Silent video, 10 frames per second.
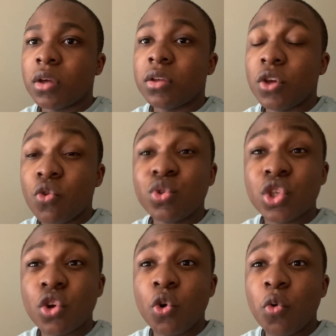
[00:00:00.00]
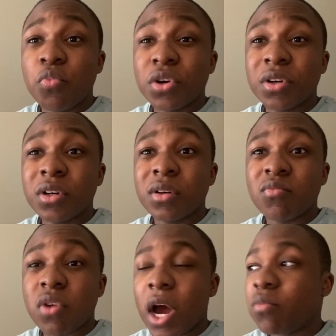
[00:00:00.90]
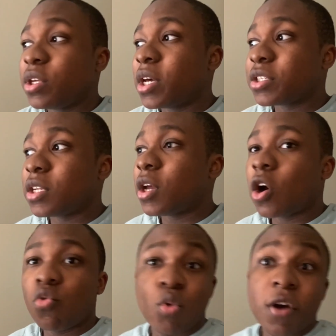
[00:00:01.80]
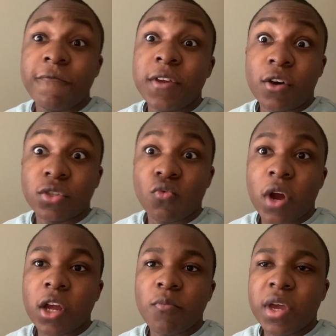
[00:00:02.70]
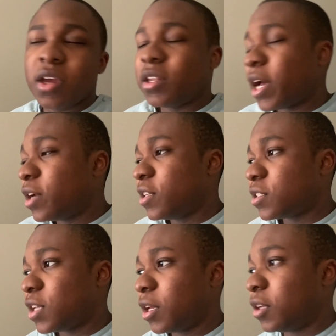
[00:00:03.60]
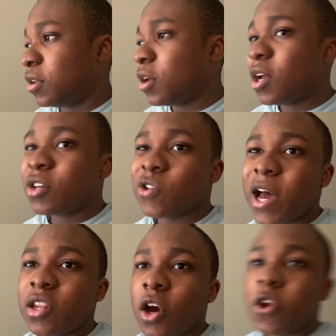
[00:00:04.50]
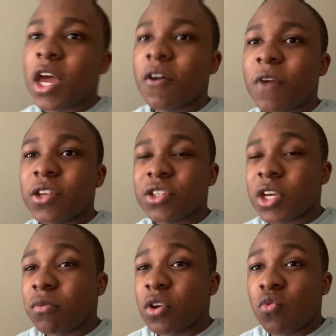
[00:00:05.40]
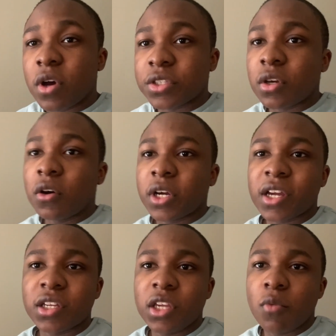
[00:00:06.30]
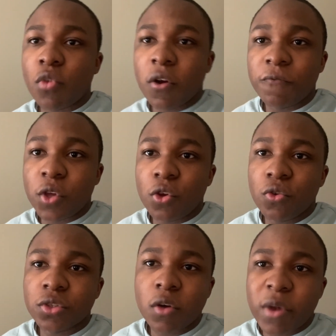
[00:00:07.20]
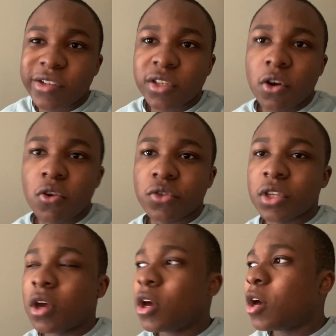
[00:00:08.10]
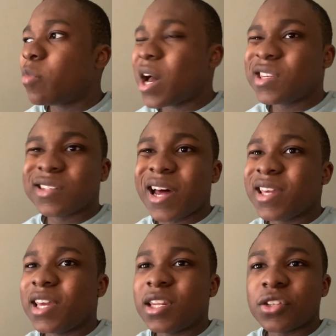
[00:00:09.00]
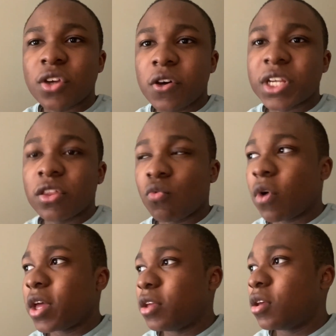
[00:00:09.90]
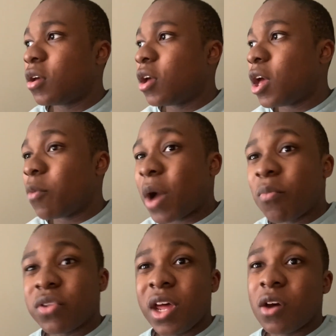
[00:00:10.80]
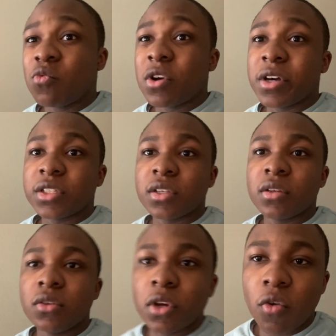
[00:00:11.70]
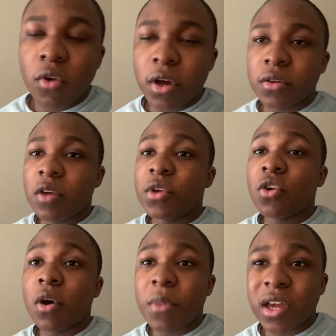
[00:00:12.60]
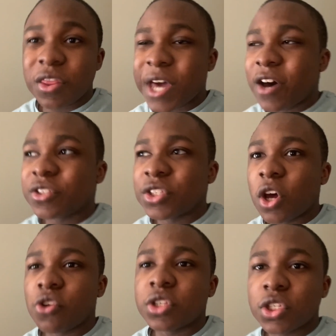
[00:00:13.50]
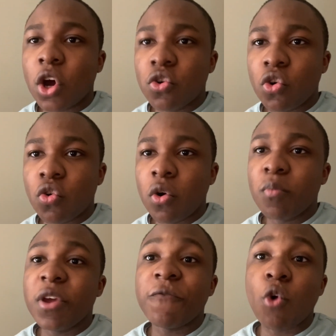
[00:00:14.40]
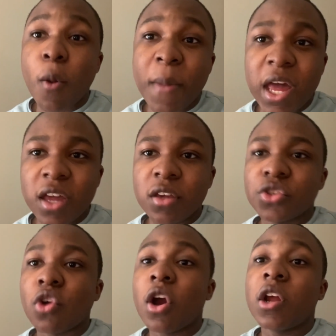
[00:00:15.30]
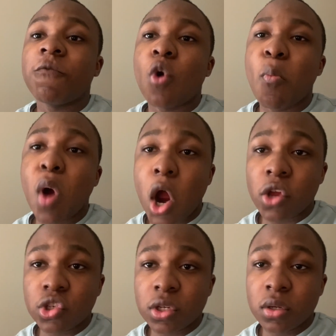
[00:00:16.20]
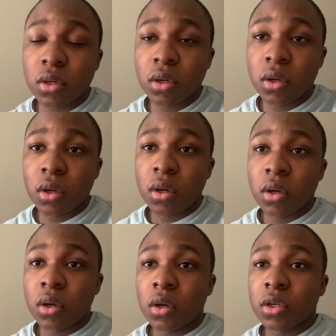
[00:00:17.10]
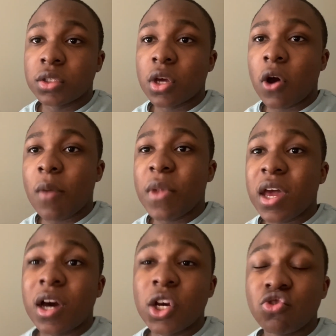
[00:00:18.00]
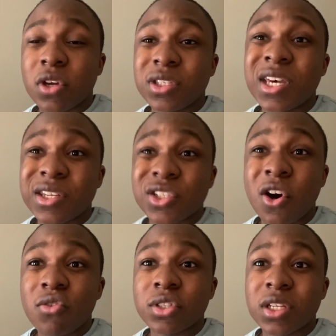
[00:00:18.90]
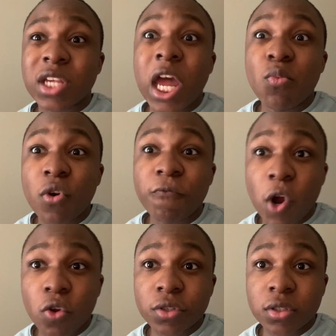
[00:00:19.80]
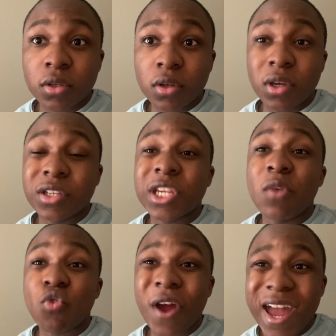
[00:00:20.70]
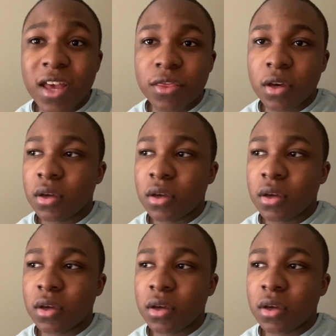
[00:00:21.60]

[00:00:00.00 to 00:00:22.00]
YouTube probably doesn't know what field to recommend. I understand. So I know that if I just upload one song, I could get more views on my songs. But I just like getting the songs out the way. And my plan was, you know what? Let me go and make a thousand songs in total before May, starting from March. So I made 110 songs since April 1st. It's April 8th.